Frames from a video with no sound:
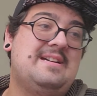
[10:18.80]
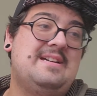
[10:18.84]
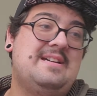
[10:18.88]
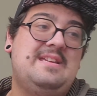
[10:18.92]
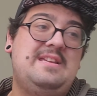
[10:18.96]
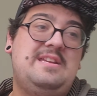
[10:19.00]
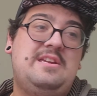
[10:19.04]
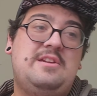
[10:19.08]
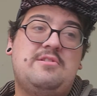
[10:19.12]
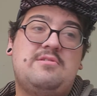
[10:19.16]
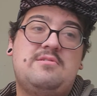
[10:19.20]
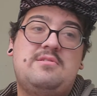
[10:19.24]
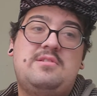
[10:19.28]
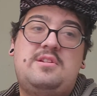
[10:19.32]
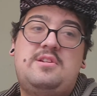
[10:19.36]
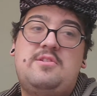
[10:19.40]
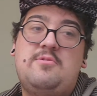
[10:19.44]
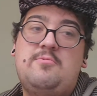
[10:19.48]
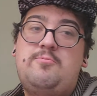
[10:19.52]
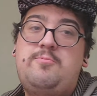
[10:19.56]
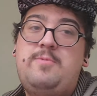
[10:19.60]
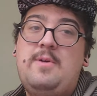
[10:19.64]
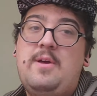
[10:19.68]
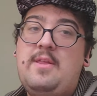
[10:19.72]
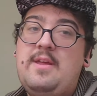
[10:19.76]
you're
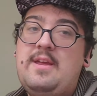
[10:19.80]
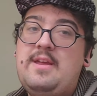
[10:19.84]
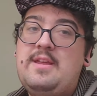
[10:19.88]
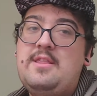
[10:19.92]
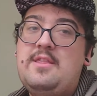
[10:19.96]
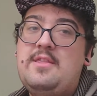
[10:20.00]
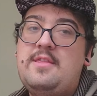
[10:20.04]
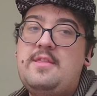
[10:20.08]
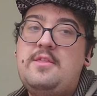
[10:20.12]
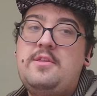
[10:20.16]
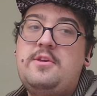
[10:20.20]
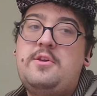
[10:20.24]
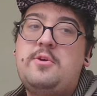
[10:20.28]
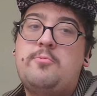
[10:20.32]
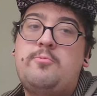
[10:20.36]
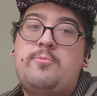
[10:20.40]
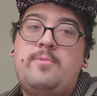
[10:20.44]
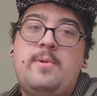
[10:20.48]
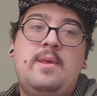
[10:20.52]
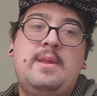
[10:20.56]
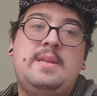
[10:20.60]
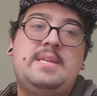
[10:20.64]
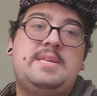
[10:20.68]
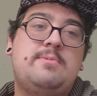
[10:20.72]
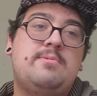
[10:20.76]

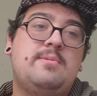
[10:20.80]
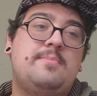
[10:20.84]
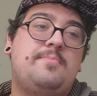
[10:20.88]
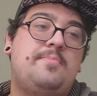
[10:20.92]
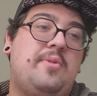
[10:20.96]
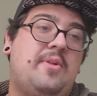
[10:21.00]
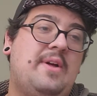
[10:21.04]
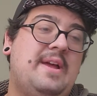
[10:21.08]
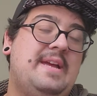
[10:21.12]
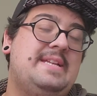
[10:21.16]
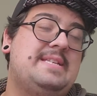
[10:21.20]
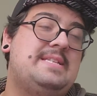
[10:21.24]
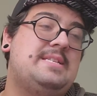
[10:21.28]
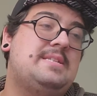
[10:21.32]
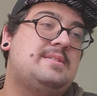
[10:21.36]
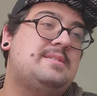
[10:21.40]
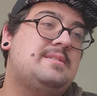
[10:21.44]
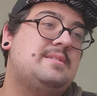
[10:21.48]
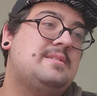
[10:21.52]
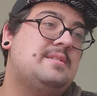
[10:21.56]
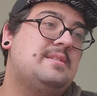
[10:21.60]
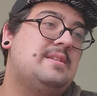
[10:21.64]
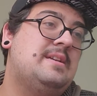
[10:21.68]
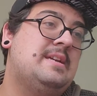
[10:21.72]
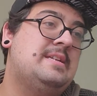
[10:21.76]
willing to replace
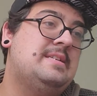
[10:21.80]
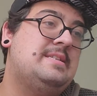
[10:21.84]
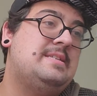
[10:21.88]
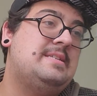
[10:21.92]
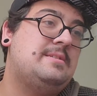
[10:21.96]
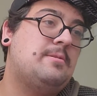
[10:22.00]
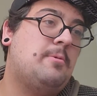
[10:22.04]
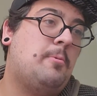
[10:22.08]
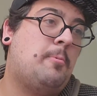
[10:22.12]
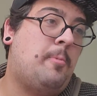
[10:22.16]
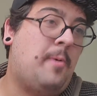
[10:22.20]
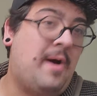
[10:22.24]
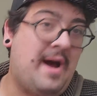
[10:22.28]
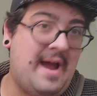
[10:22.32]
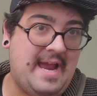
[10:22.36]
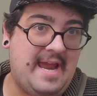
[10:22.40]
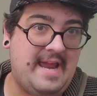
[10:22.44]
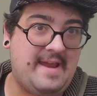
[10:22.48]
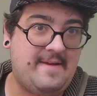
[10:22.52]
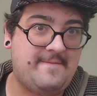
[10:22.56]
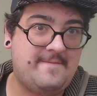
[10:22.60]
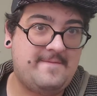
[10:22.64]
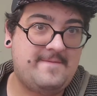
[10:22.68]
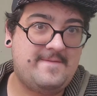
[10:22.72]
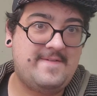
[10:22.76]
his
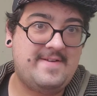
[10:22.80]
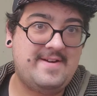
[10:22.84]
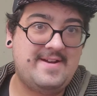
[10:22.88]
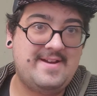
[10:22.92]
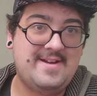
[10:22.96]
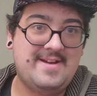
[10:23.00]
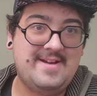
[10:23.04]
wife,